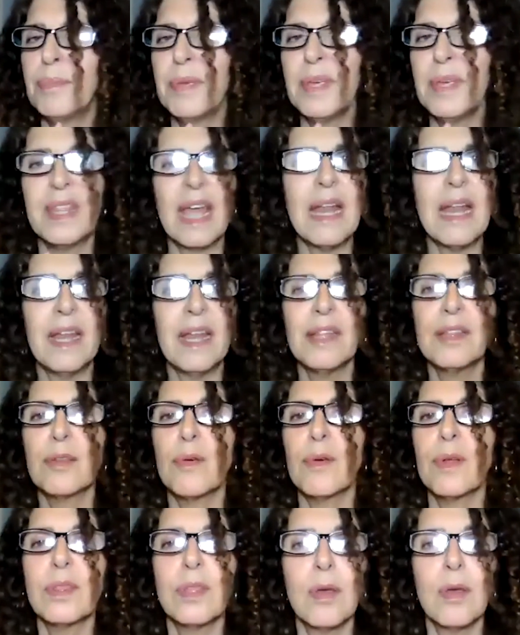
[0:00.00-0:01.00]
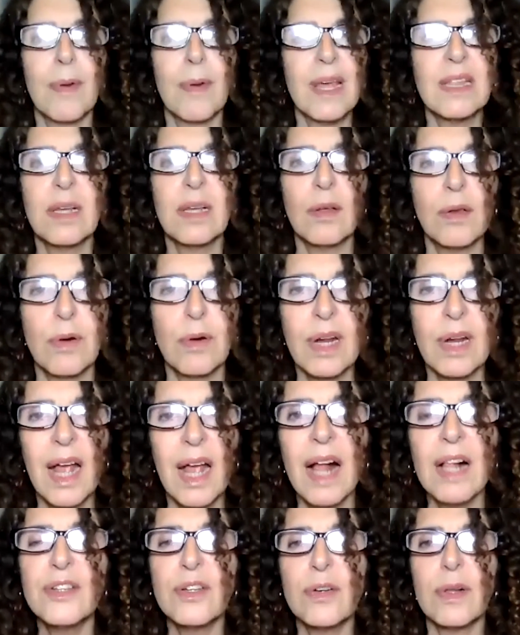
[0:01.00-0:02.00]
be they literary, theoretical, or
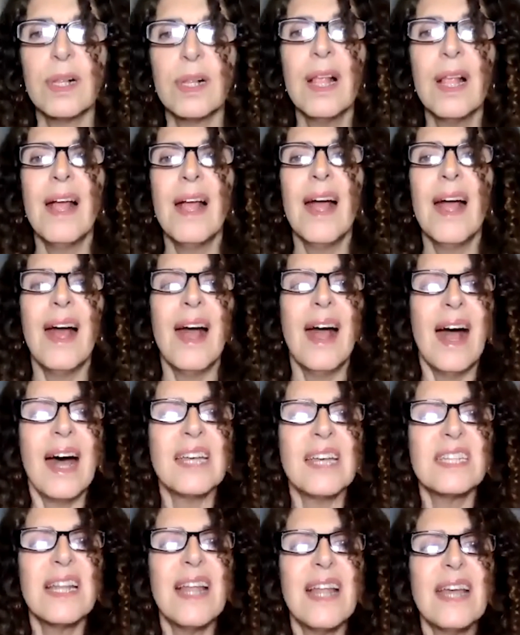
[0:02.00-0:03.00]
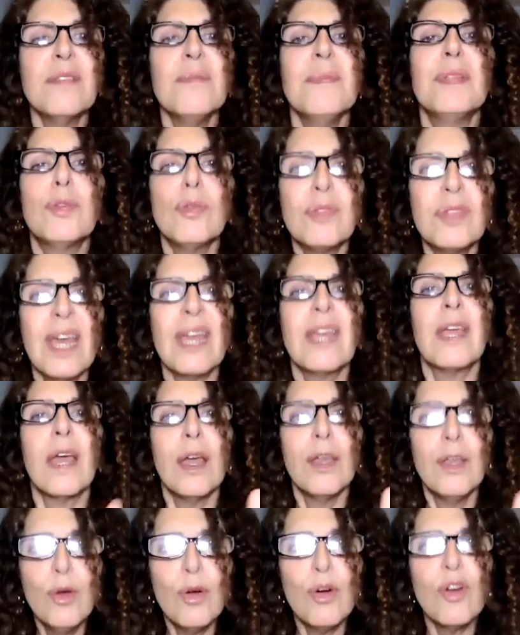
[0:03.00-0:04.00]
cultural, has led me to take
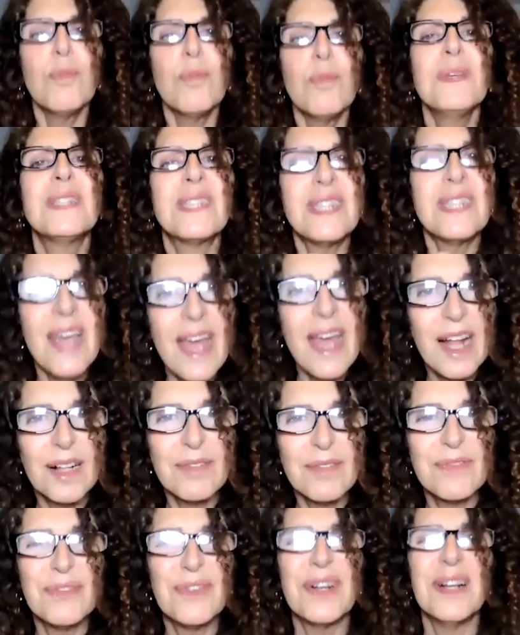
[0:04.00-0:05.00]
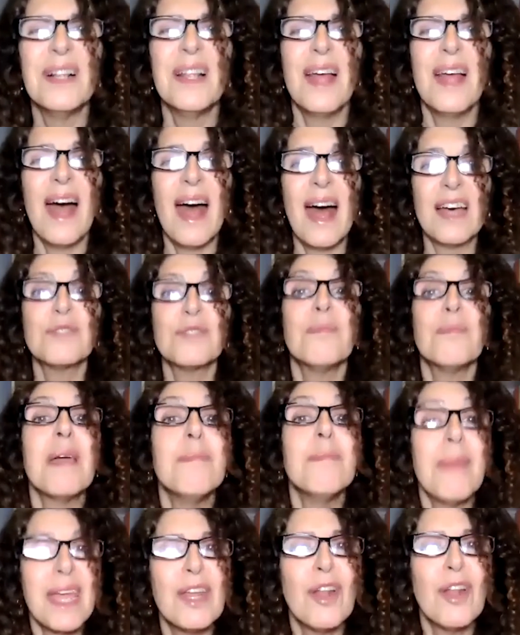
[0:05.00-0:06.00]
Europe itself as my
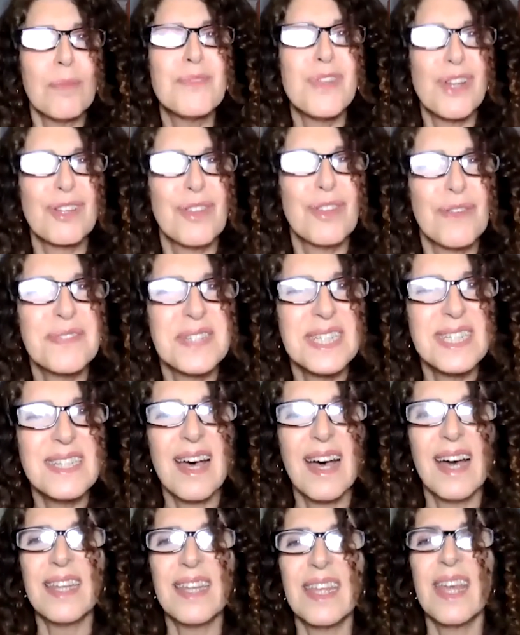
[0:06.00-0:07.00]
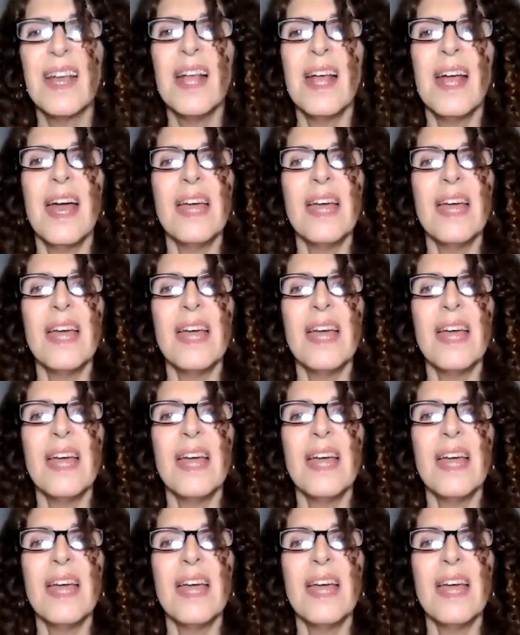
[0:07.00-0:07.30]
main object of study.